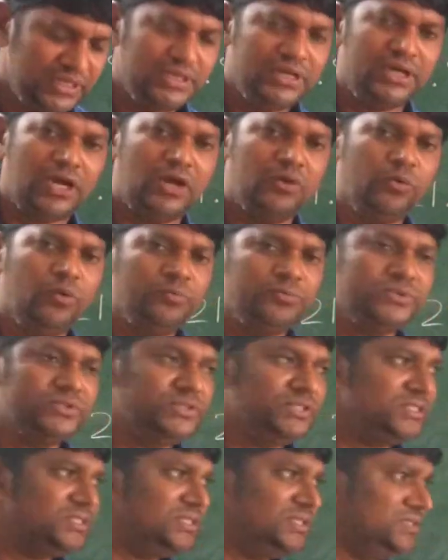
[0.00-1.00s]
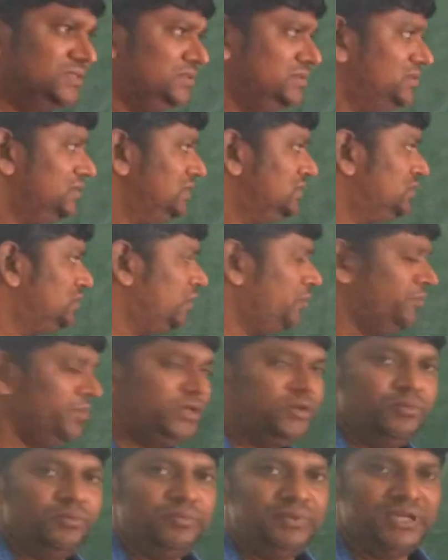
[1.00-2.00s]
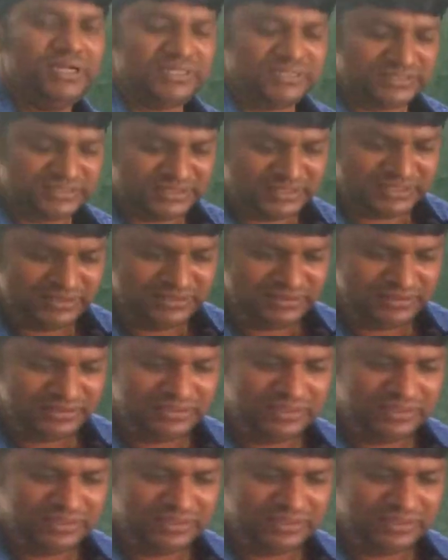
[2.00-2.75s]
I hope this topic will be understood.